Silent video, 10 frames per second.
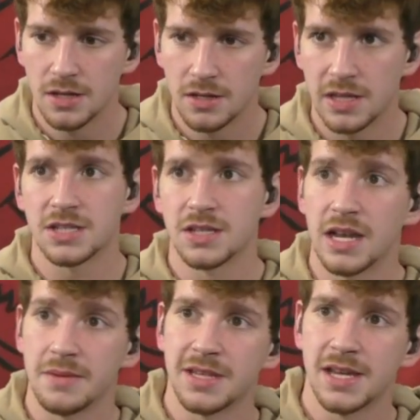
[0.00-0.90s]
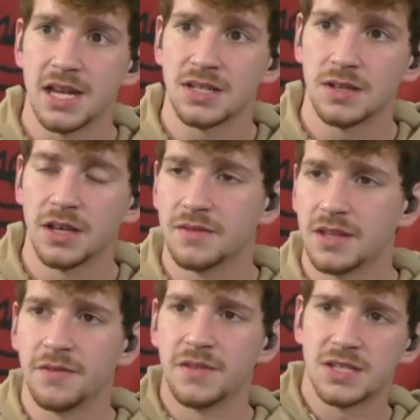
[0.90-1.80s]
that's the name of the eggs
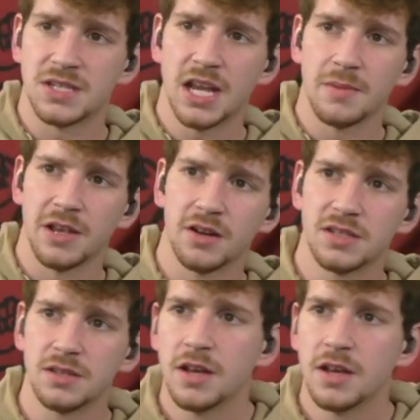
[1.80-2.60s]
of this segment here.